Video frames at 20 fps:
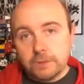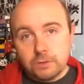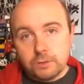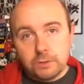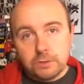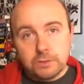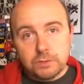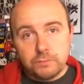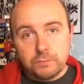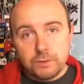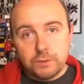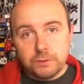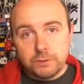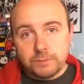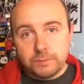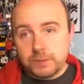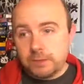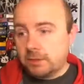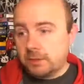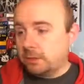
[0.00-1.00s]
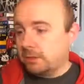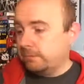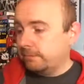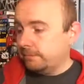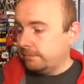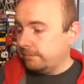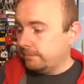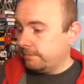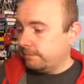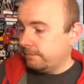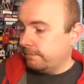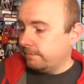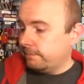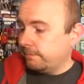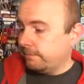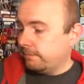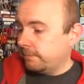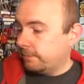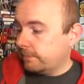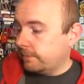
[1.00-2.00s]
Good to have one of those back again.
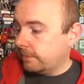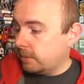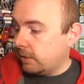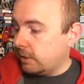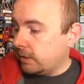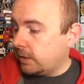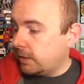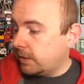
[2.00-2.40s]
All I